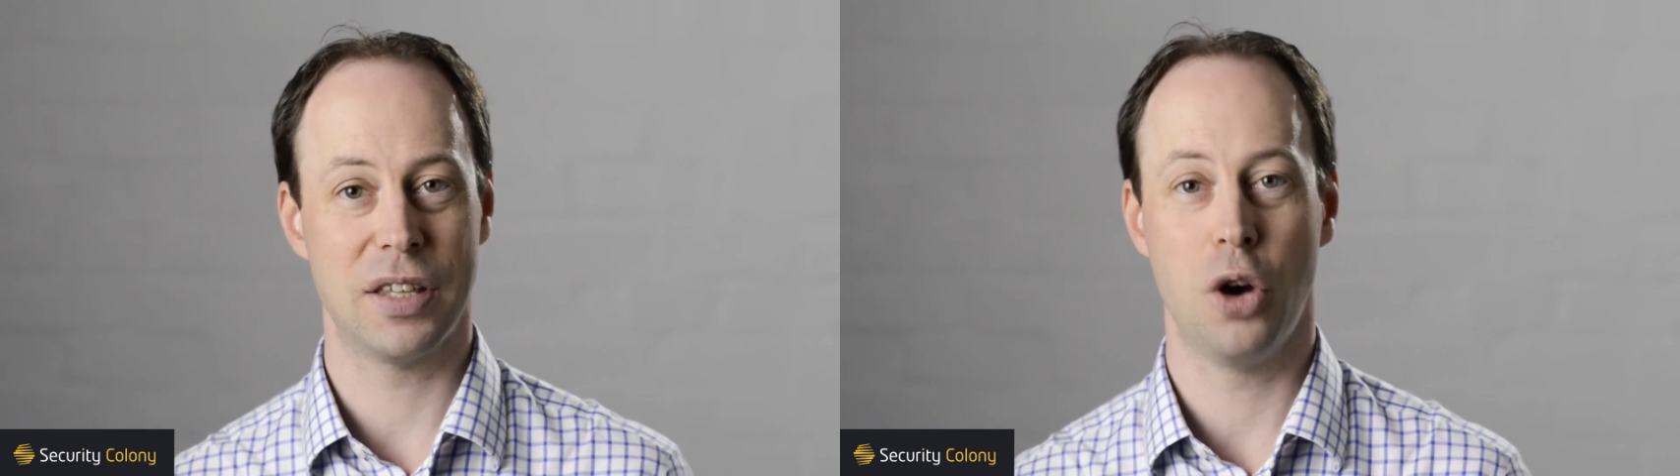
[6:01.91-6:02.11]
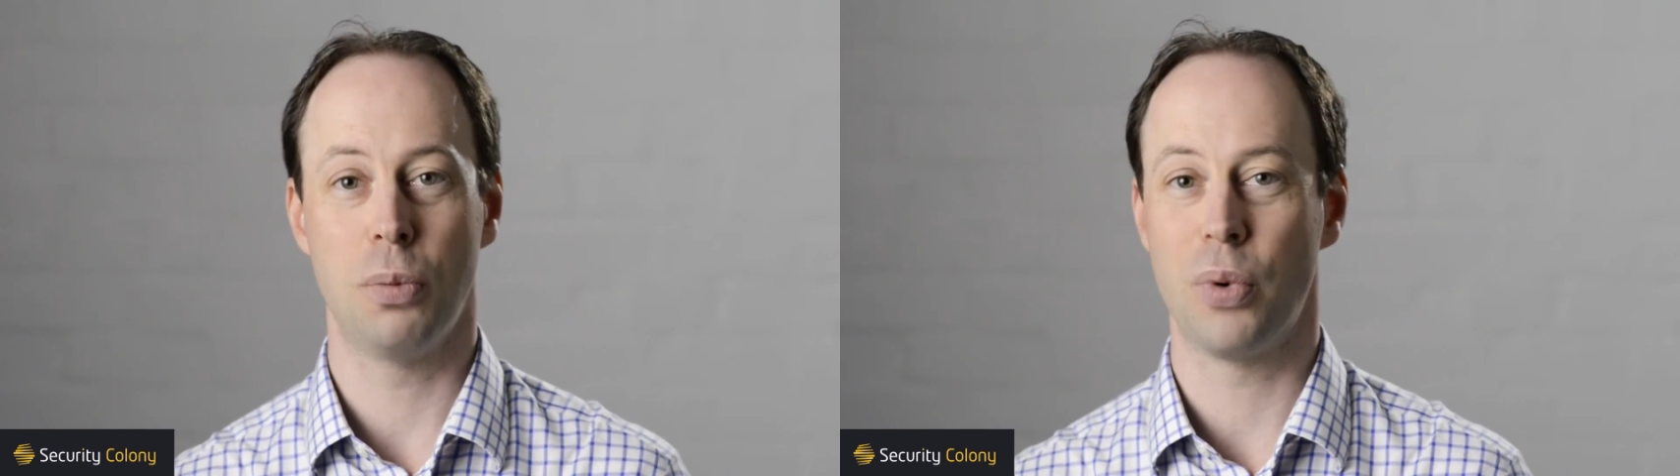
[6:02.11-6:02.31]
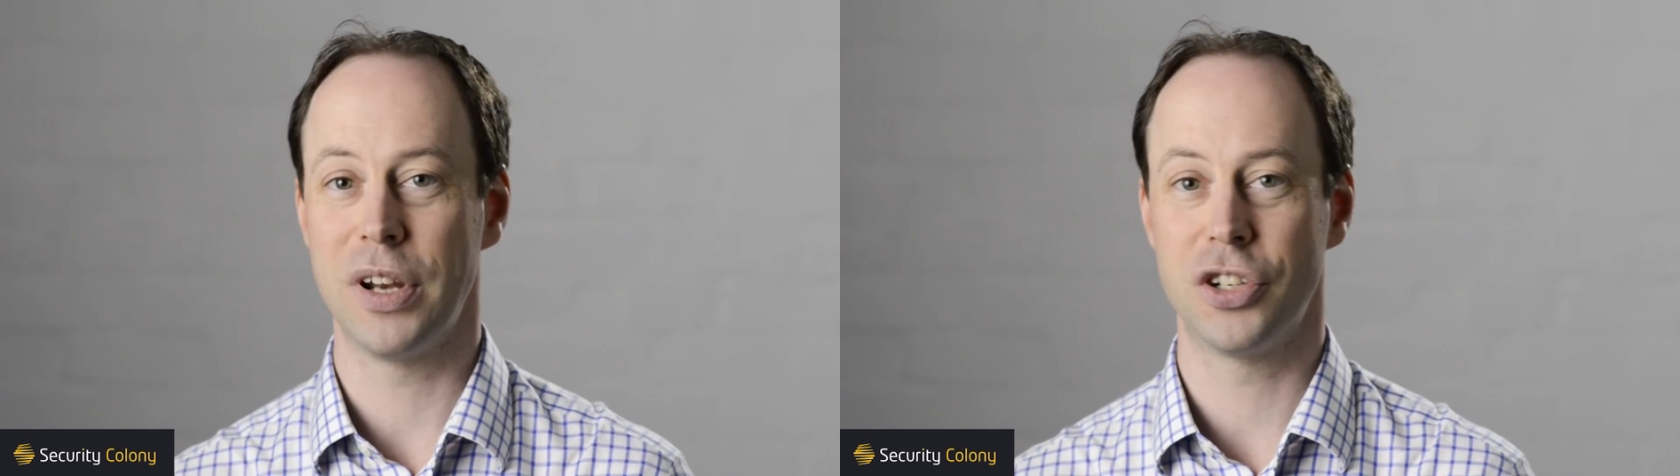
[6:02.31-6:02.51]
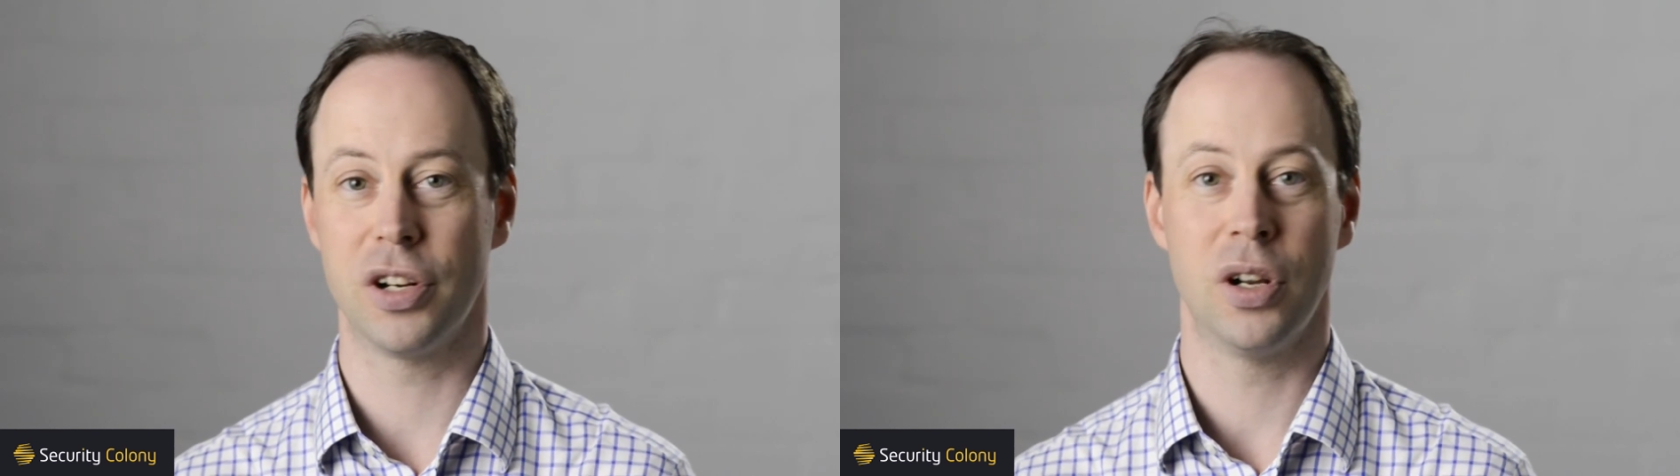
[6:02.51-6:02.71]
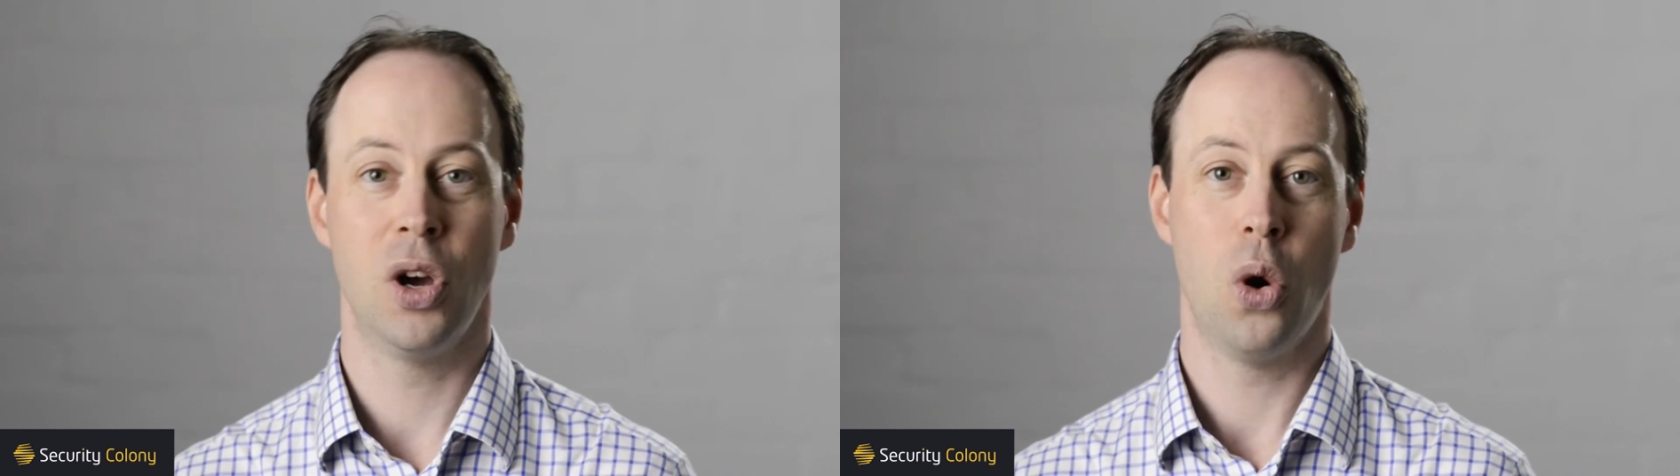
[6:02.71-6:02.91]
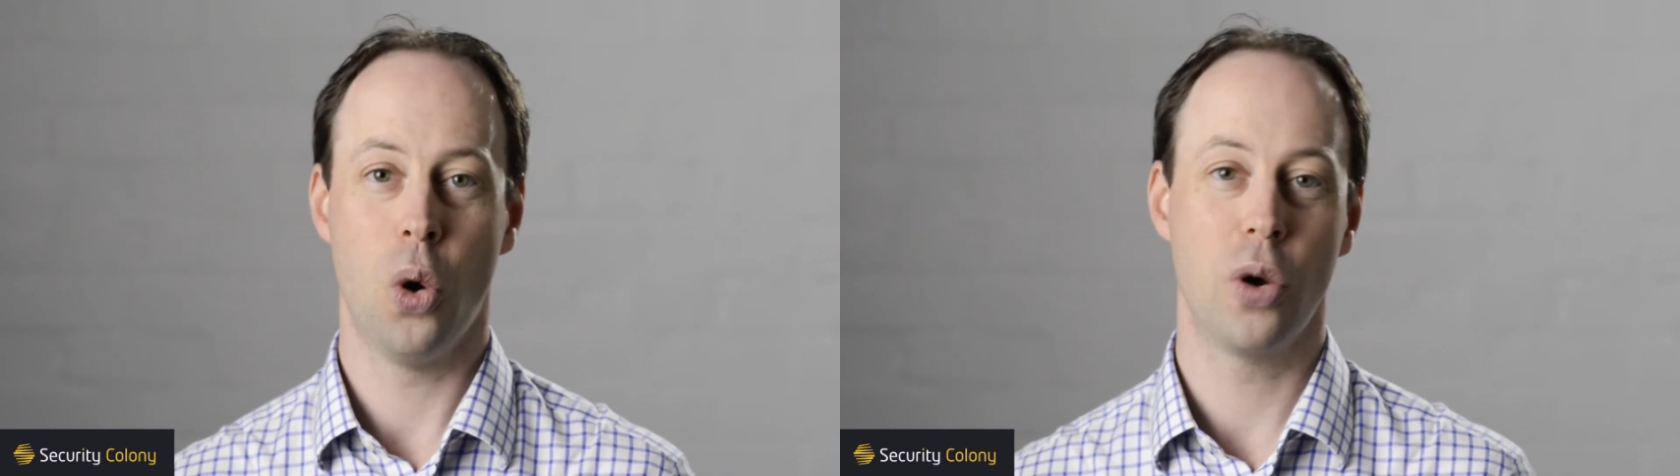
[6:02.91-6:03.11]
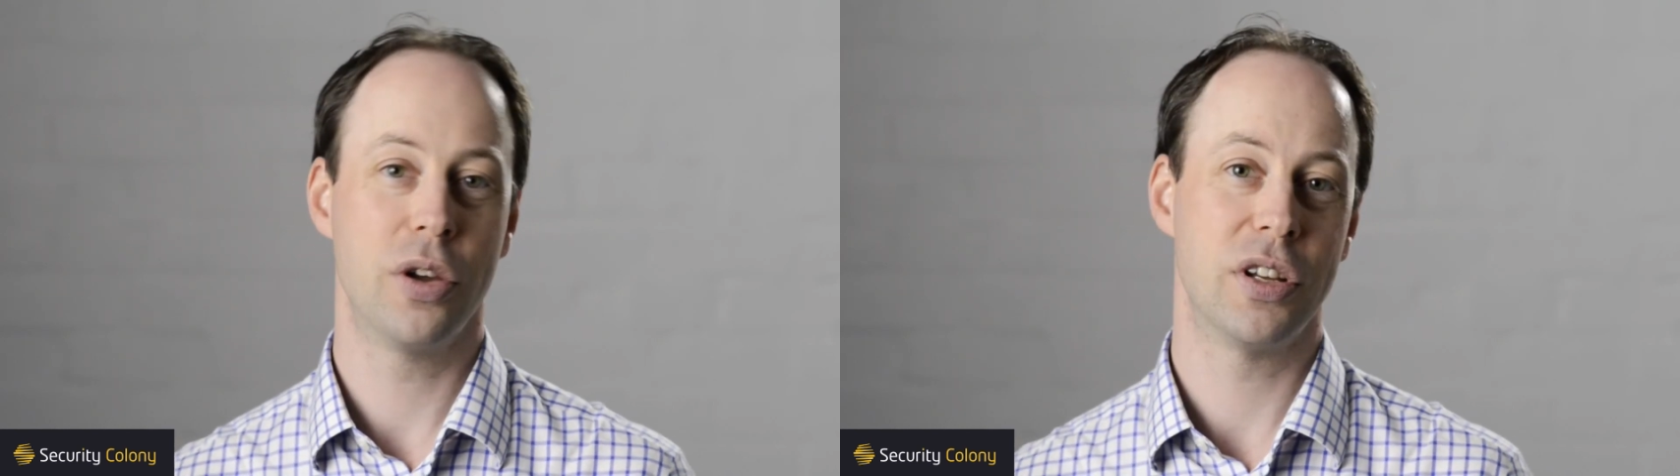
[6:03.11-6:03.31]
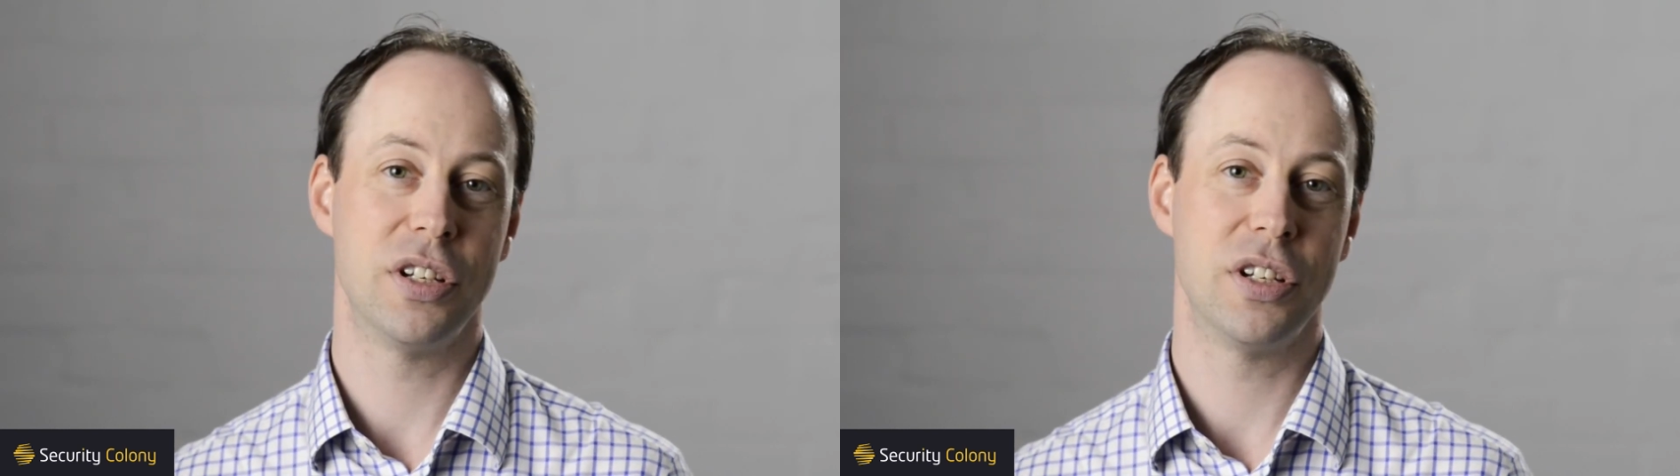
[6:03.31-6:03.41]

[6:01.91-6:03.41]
the help widget, or you can